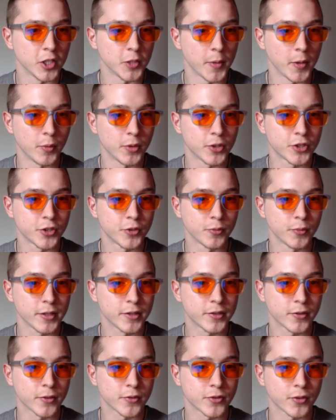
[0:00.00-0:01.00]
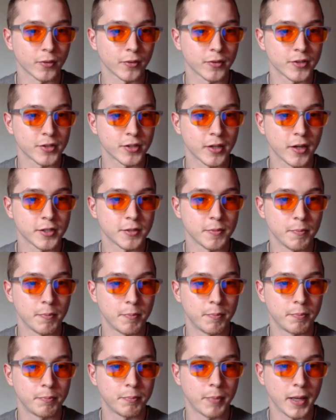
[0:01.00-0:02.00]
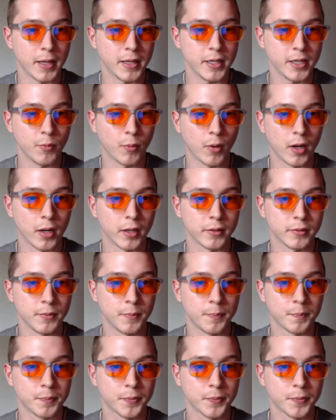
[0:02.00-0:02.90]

You may wish to research or discuss Beihiwan,